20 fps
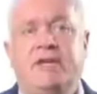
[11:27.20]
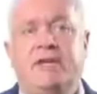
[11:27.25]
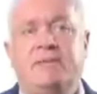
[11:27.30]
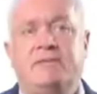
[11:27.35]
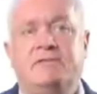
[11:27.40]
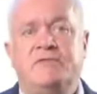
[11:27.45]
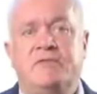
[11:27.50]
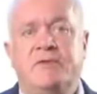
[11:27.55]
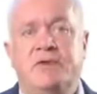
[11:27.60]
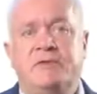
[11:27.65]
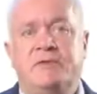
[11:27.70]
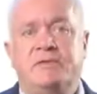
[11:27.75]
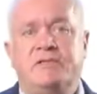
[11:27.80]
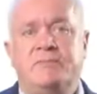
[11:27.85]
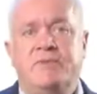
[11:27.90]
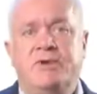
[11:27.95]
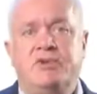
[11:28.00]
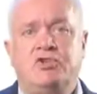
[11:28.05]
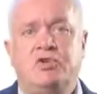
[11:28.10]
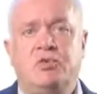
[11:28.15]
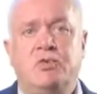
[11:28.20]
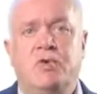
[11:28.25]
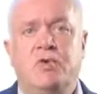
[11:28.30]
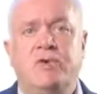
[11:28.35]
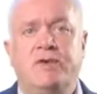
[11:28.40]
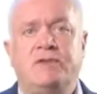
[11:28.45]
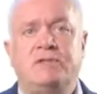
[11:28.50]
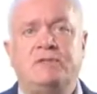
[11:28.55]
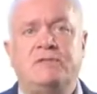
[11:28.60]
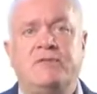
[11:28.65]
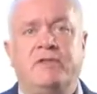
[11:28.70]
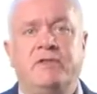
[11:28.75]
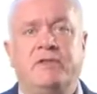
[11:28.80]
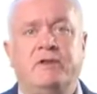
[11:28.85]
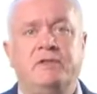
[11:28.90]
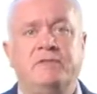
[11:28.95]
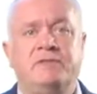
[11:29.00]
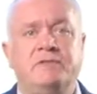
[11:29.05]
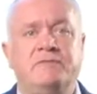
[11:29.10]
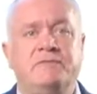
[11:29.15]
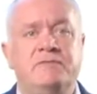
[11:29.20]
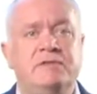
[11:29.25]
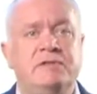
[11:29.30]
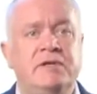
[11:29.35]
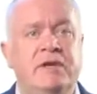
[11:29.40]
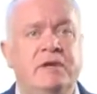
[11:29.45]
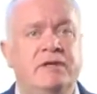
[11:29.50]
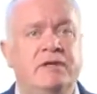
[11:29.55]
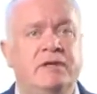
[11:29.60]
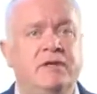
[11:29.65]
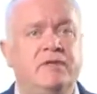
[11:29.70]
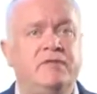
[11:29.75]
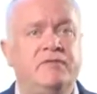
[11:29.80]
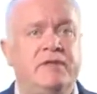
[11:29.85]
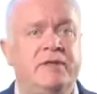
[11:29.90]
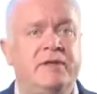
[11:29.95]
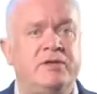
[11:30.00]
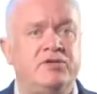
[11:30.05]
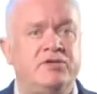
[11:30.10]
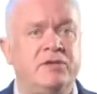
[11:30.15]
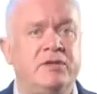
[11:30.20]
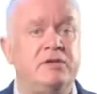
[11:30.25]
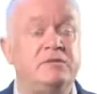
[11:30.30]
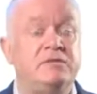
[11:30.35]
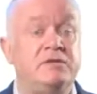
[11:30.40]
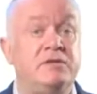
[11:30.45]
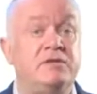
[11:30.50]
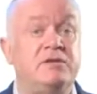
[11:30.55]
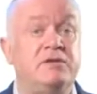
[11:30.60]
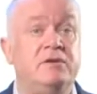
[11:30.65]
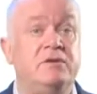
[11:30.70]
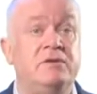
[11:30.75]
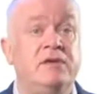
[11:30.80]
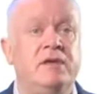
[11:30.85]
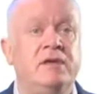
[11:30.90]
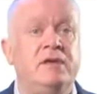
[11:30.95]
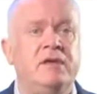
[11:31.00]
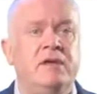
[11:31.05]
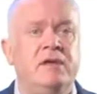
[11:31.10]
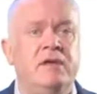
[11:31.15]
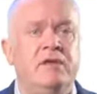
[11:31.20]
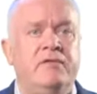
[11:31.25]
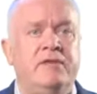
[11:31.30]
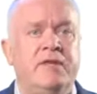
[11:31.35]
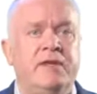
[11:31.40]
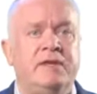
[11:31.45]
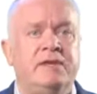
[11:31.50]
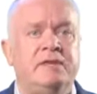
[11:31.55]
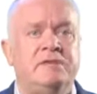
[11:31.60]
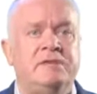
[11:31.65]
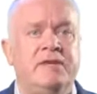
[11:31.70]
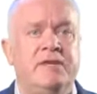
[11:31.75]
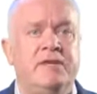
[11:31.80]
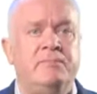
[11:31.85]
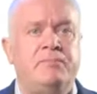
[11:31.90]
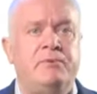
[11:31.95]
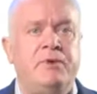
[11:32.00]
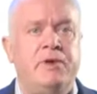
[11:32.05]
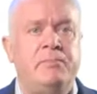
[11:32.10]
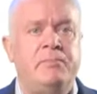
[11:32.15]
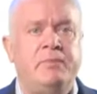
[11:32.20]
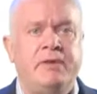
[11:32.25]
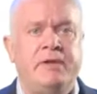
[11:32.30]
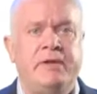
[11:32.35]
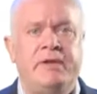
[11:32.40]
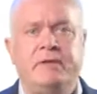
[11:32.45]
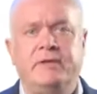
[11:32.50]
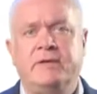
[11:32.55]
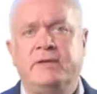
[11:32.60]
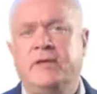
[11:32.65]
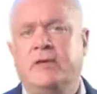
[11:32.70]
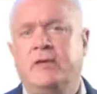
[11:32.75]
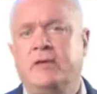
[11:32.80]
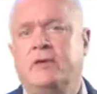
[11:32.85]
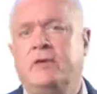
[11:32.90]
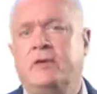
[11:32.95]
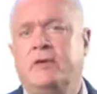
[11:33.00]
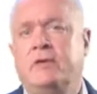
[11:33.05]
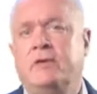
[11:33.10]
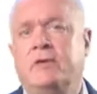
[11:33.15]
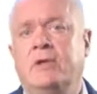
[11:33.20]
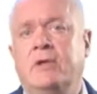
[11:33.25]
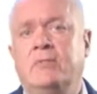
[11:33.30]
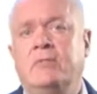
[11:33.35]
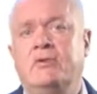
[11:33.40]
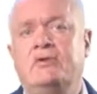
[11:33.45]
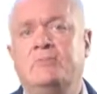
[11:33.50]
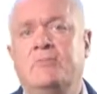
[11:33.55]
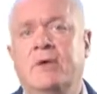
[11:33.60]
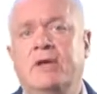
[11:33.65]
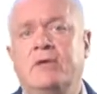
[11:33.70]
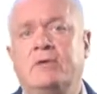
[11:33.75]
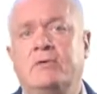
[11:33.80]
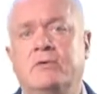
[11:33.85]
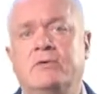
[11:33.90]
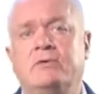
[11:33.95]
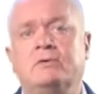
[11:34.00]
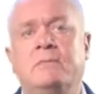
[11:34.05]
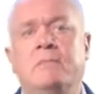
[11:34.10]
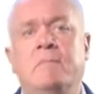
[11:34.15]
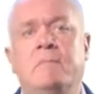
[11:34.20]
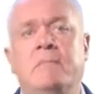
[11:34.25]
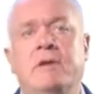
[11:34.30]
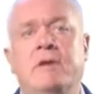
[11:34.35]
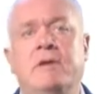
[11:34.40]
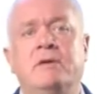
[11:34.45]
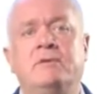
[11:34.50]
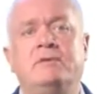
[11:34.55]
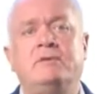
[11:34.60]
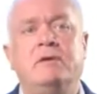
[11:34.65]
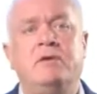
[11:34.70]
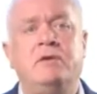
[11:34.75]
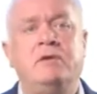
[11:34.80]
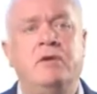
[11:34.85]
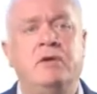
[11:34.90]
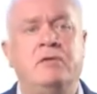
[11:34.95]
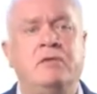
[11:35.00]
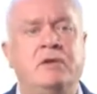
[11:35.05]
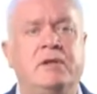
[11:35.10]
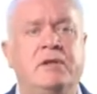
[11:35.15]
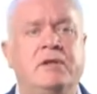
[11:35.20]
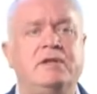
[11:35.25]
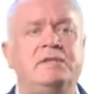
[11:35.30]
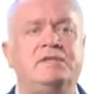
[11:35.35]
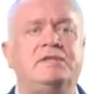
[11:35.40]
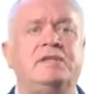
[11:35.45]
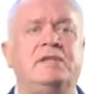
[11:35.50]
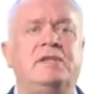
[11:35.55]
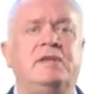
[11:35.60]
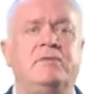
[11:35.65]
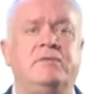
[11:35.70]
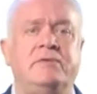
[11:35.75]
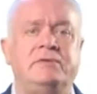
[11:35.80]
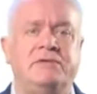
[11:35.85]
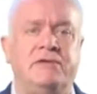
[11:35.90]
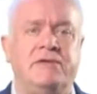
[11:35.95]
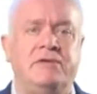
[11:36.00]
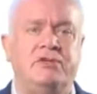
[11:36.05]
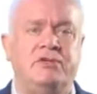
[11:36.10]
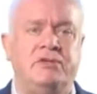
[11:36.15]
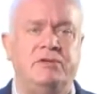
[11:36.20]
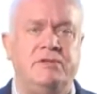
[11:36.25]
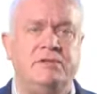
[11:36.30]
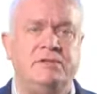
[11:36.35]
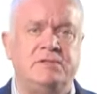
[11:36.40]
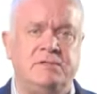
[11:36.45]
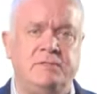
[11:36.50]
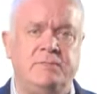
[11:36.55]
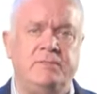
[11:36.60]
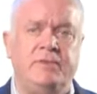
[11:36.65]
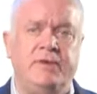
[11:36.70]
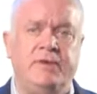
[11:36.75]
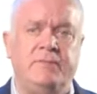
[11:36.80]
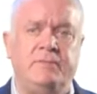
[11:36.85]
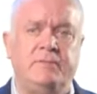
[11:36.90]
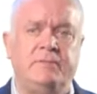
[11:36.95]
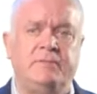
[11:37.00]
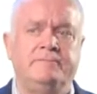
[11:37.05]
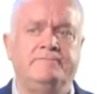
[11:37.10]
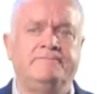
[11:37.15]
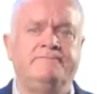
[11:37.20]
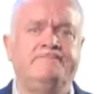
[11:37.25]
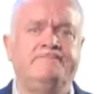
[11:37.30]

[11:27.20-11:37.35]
gives further special warnings for the use of diclofenac gels, including they contain propylene glycol, which may cause mild localized skin irritation in some people.